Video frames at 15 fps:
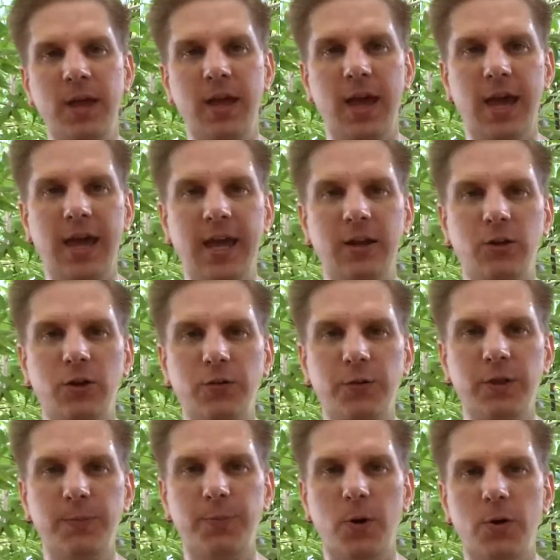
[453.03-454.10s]
and look for
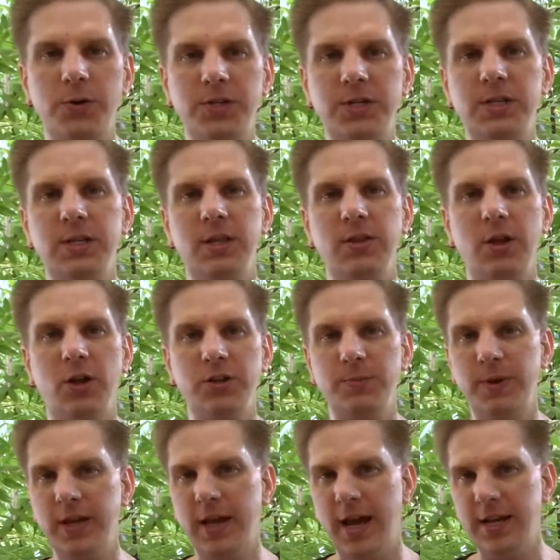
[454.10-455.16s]
the post, The
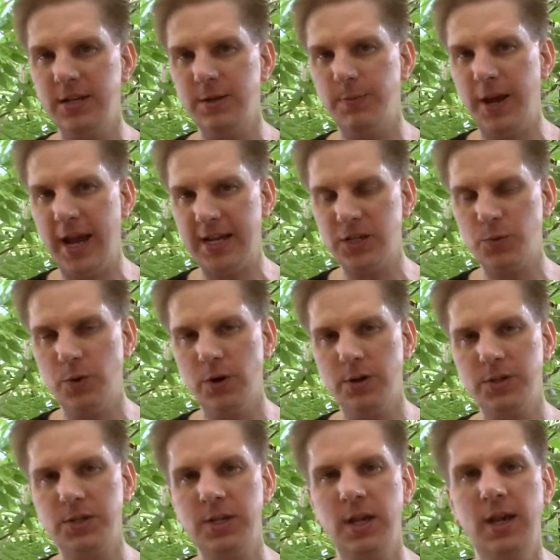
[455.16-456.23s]
Ultimate Guide to
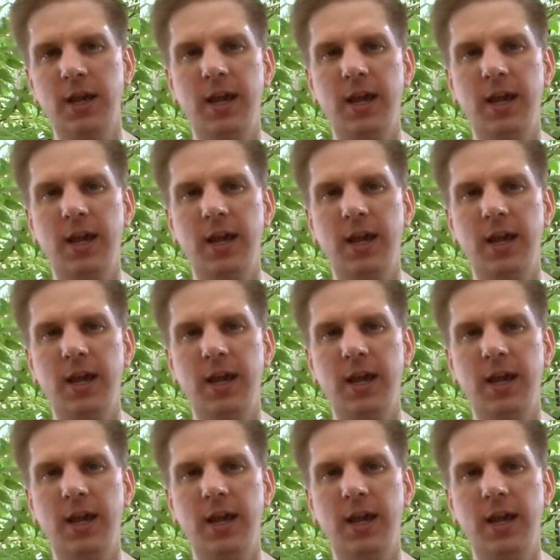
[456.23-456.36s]
Passwords,